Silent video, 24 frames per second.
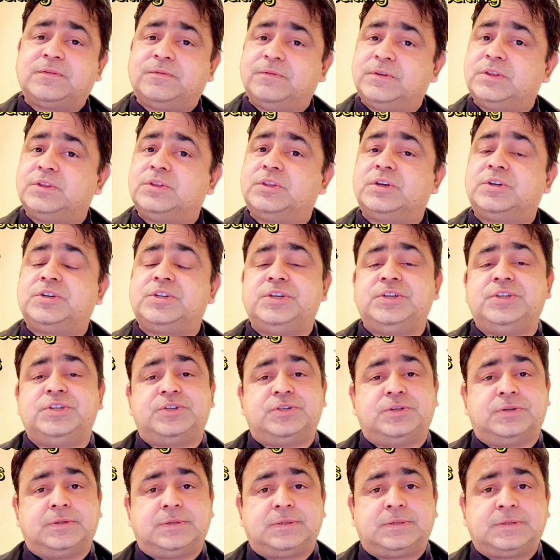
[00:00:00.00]
with the
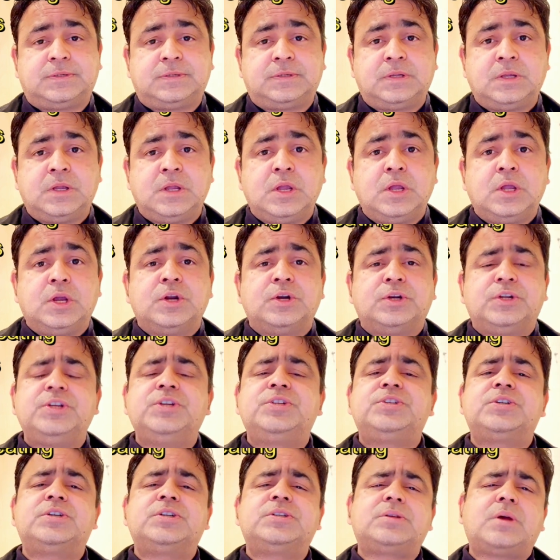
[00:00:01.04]
teachers.
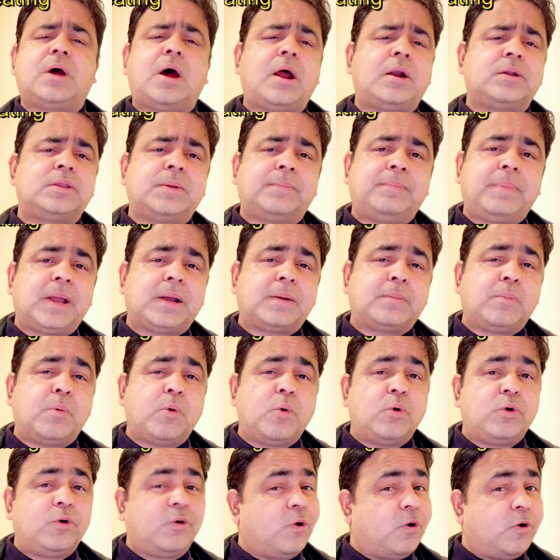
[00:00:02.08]
Teachers are the
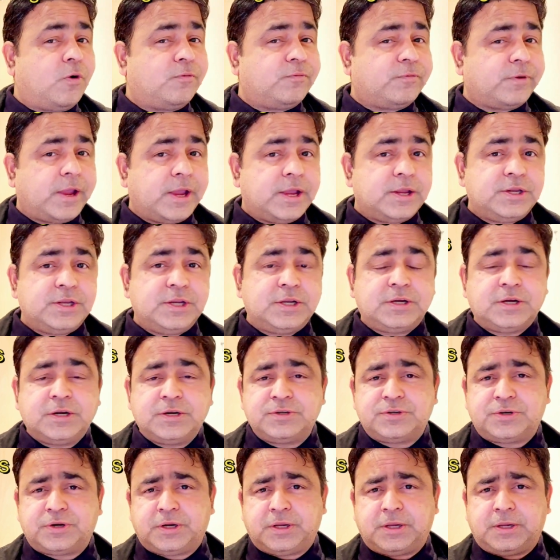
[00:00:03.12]
backbone of any
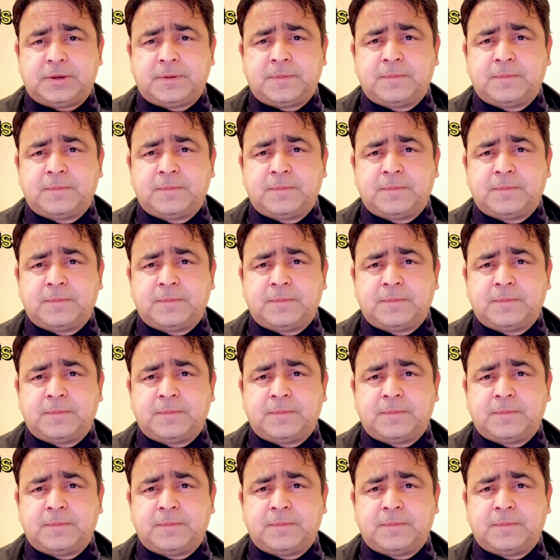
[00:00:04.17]
country.